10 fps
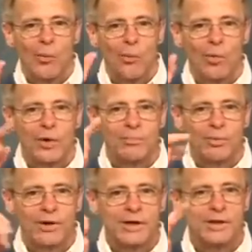
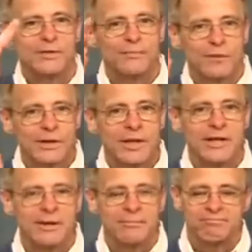Woodbridge,
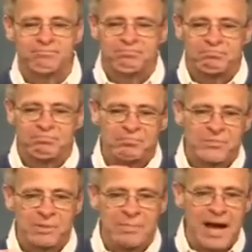Virginia.
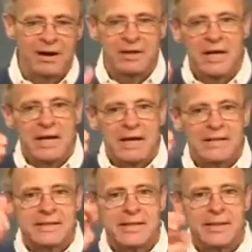It's about
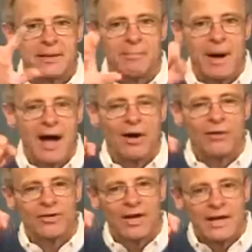10
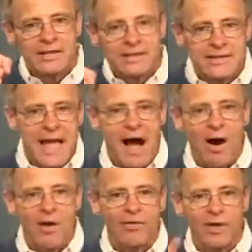miles
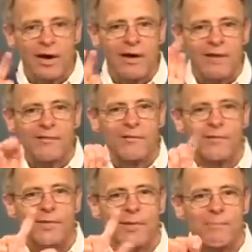south of
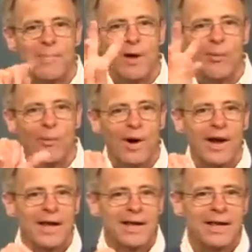the
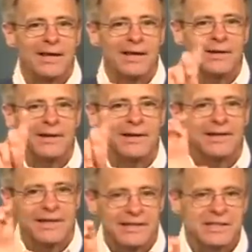Beltway in
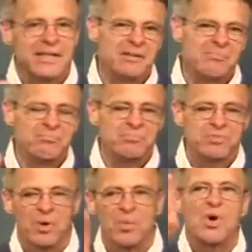D.C.,
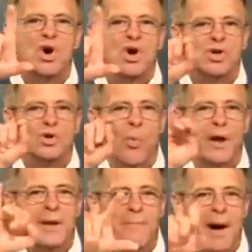so
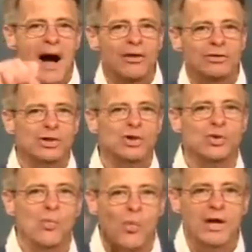20 miles
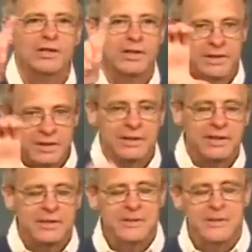to Washington,
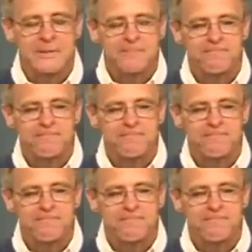D.C.